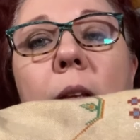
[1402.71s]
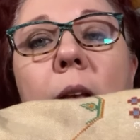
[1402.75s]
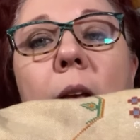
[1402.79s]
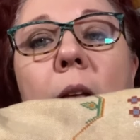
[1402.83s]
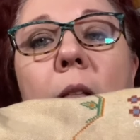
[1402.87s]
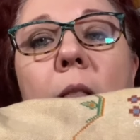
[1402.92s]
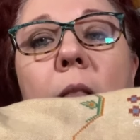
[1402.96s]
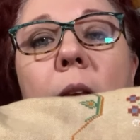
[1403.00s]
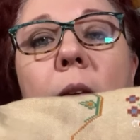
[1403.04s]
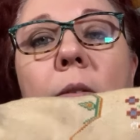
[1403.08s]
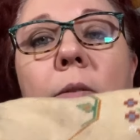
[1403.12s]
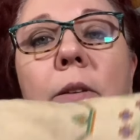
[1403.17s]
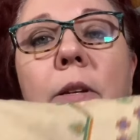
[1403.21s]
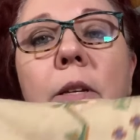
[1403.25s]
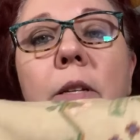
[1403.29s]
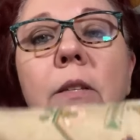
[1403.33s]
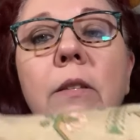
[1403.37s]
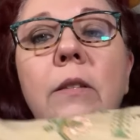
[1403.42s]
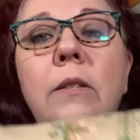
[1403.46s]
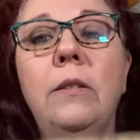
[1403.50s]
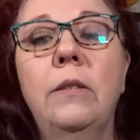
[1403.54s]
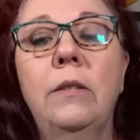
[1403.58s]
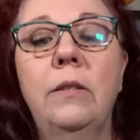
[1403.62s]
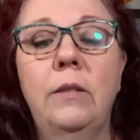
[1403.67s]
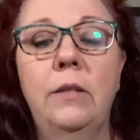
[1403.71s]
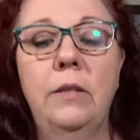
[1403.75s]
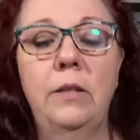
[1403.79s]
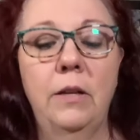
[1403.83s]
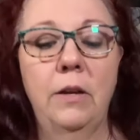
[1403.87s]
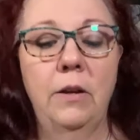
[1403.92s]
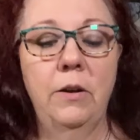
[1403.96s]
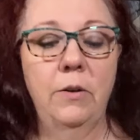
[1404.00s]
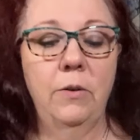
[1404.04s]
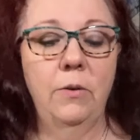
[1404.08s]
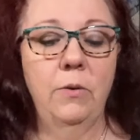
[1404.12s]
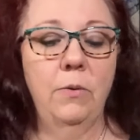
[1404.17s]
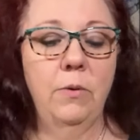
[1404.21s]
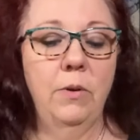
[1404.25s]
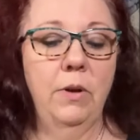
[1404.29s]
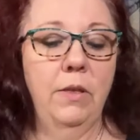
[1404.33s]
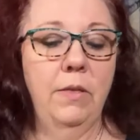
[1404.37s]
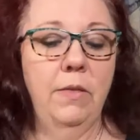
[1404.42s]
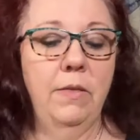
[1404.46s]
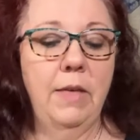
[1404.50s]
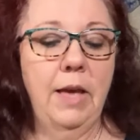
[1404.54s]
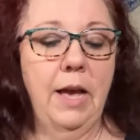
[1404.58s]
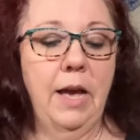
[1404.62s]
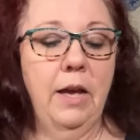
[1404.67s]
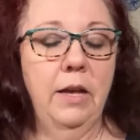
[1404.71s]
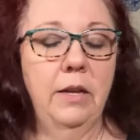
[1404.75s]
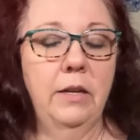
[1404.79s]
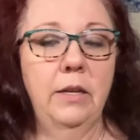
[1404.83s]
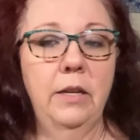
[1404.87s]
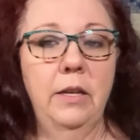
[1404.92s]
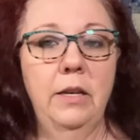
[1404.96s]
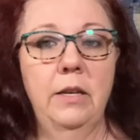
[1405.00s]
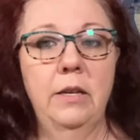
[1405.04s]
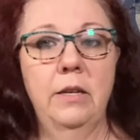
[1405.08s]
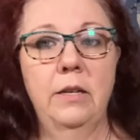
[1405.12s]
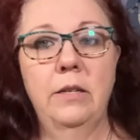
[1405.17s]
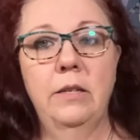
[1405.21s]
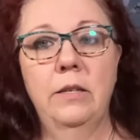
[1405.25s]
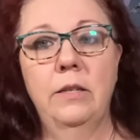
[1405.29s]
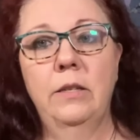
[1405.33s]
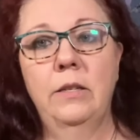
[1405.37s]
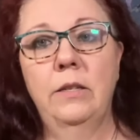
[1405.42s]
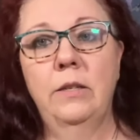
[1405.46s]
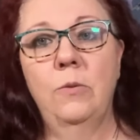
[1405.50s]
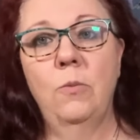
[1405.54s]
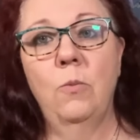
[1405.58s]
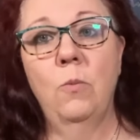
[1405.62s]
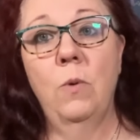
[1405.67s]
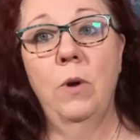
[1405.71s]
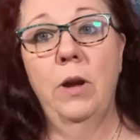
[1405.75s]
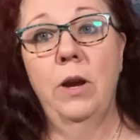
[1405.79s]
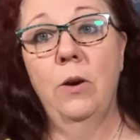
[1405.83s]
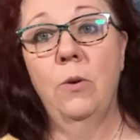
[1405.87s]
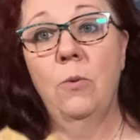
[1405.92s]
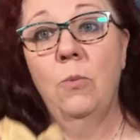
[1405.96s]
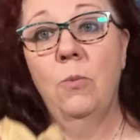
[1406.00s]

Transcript: I love it. So that is where